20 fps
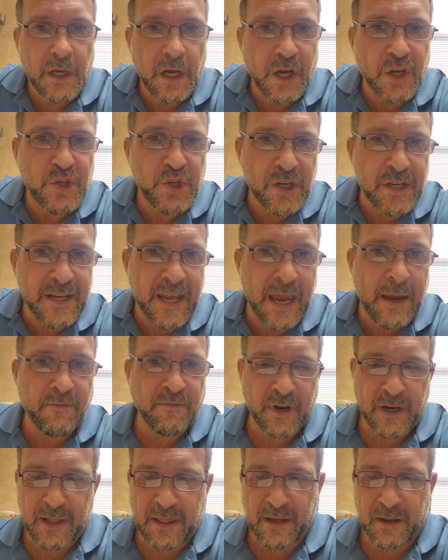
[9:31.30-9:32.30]
Is your name
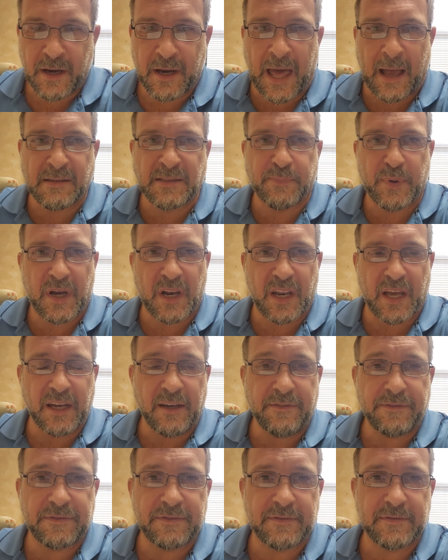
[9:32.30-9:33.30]
written in the Lamb's Book of
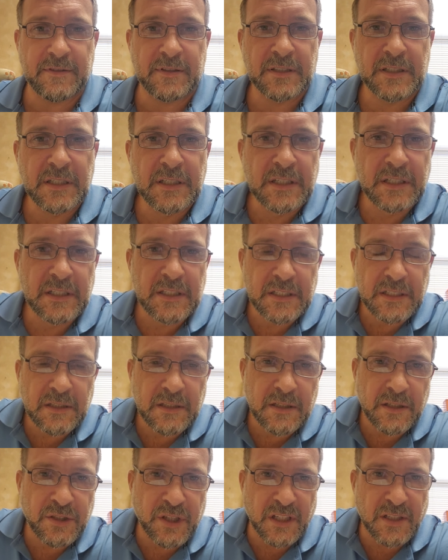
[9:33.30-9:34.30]
Life?
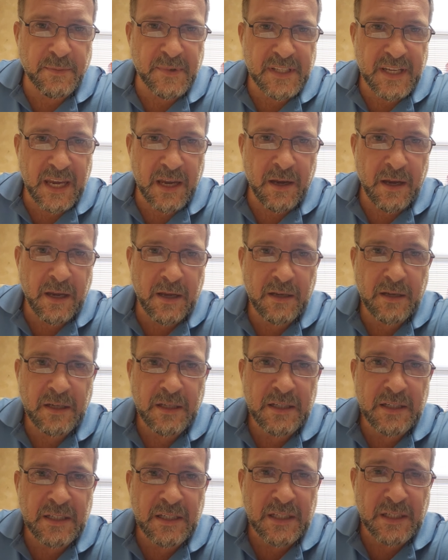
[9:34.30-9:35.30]
On Judgment Day,
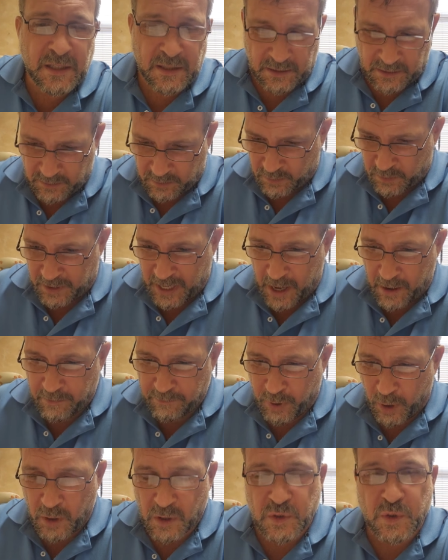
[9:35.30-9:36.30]
when that
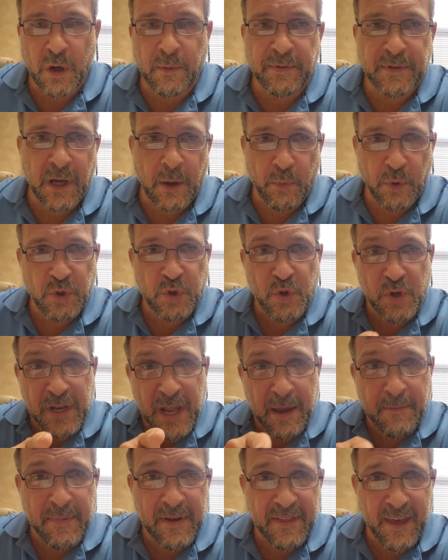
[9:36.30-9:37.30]
book is opened up, will your
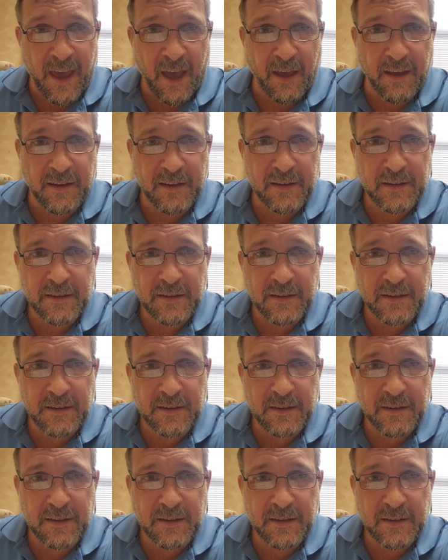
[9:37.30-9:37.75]
name be there?